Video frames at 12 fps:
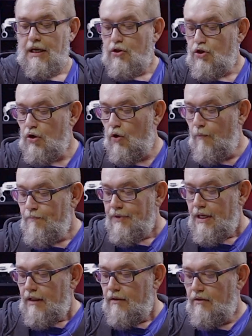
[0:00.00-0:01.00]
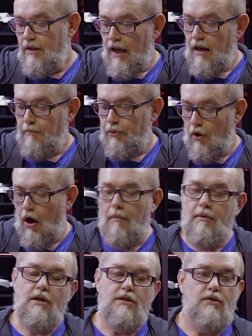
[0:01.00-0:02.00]
So they
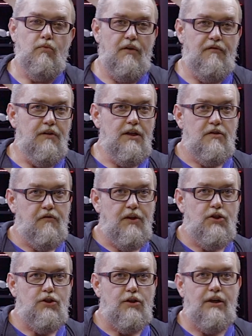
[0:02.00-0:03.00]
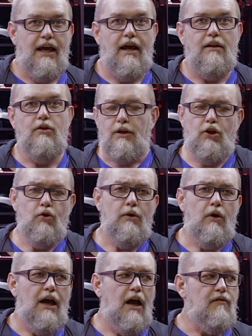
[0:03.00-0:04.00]
promise with this feature that you
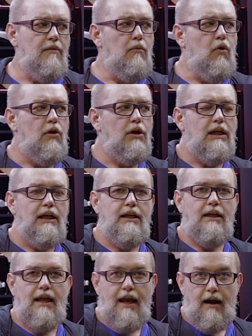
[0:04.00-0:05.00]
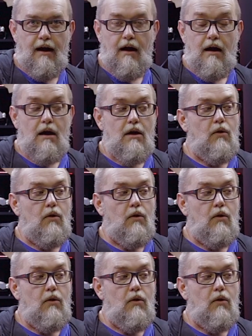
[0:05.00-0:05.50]
will have a more clean air